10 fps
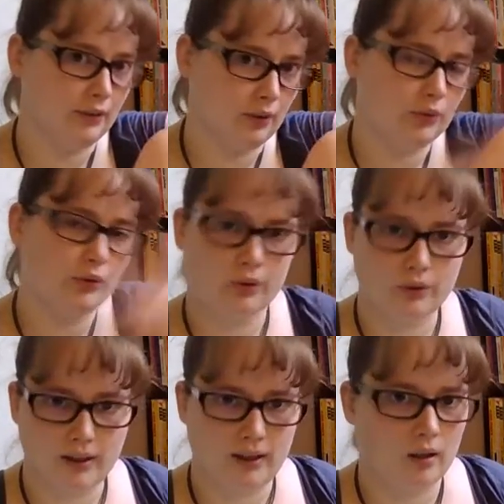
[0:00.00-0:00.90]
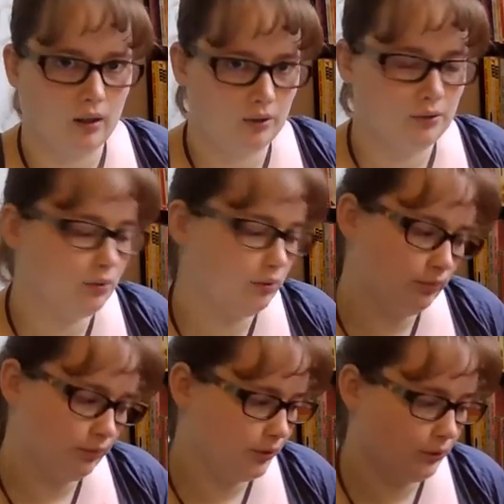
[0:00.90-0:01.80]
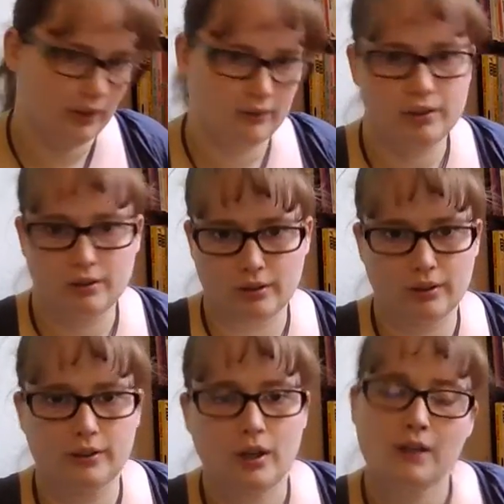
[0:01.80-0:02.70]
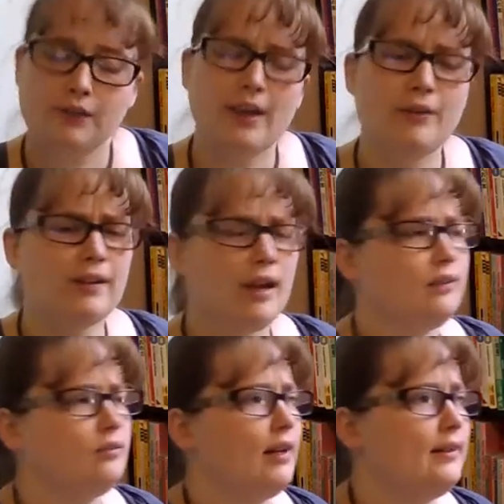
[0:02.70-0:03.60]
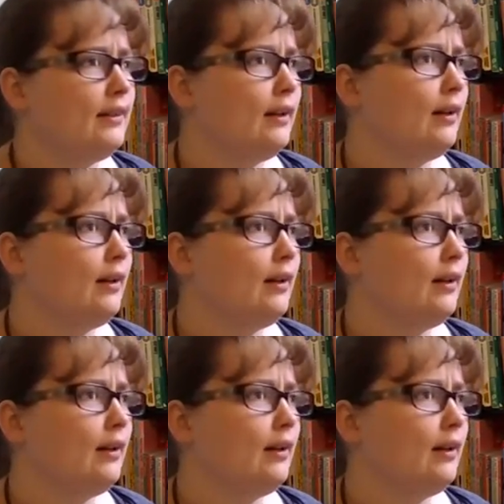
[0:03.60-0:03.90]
do, so you can't go to whatever you're gonna do. So that was kind of nice.